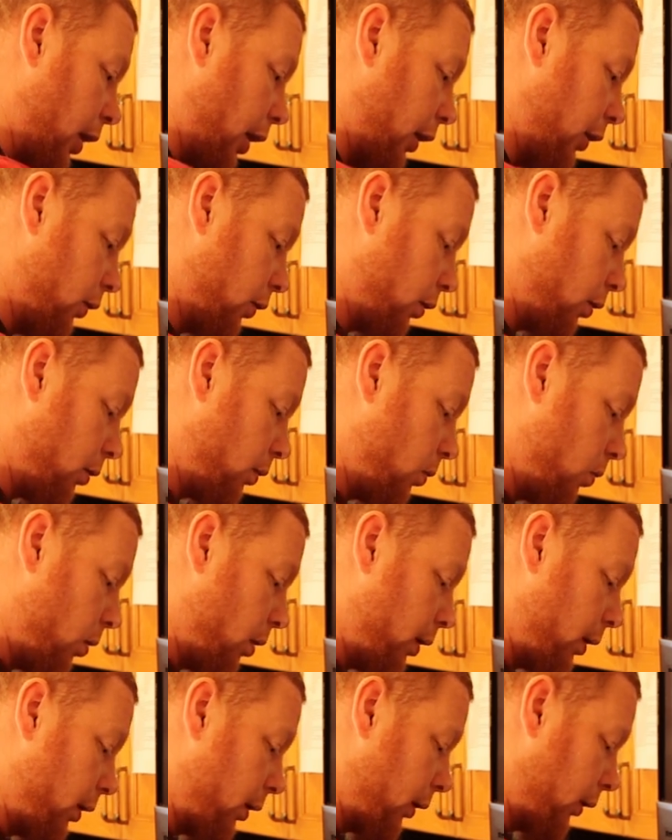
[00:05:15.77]
And you're going to
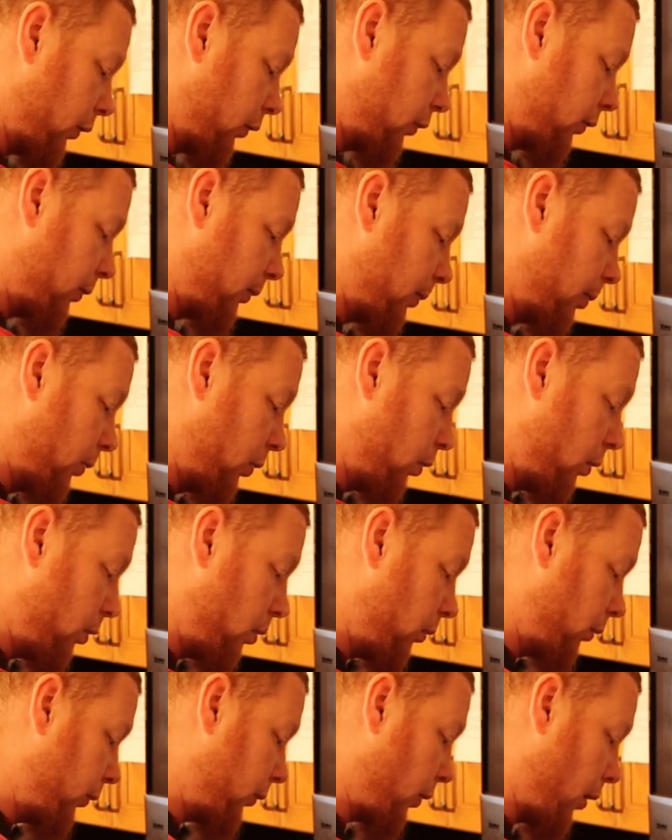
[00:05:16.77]
want a
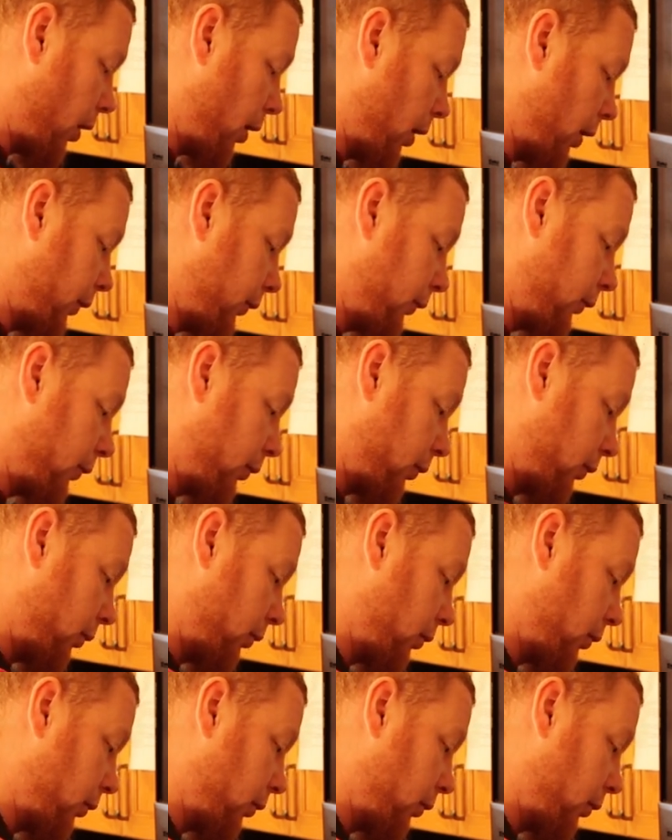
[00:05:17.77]
smooth sauce